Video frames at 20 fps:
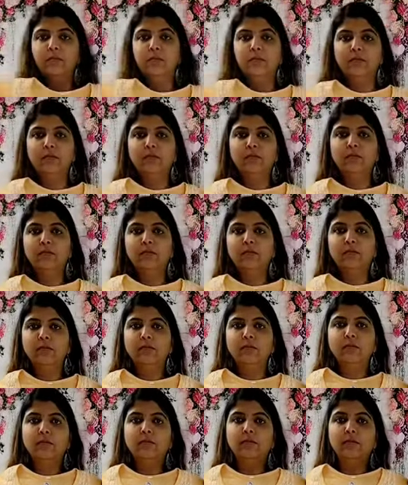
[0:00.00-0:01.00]

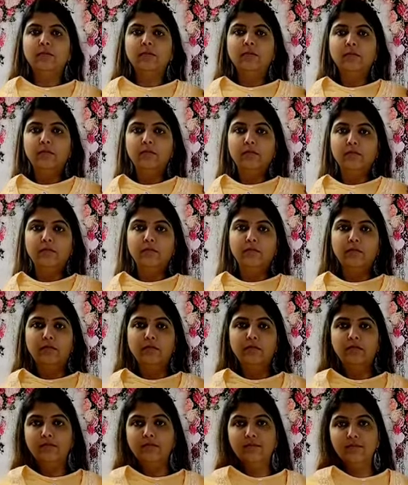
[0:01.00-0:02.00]

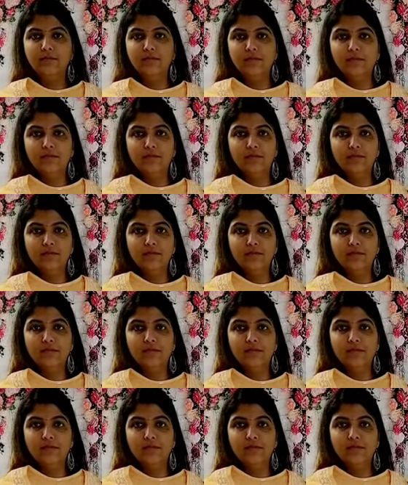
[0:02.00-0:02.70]
Nobody speaks.